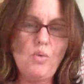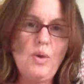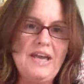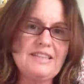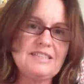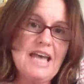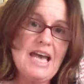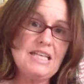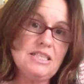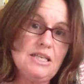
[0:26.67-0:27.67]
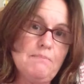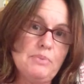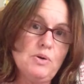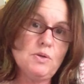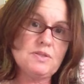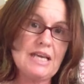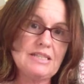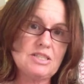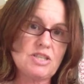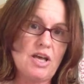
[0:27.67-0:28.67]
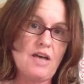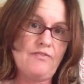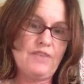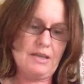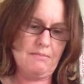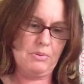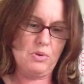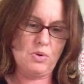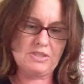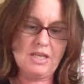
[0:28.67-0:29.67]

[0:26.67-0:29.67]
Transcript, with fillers: With Sam balls and surfing board,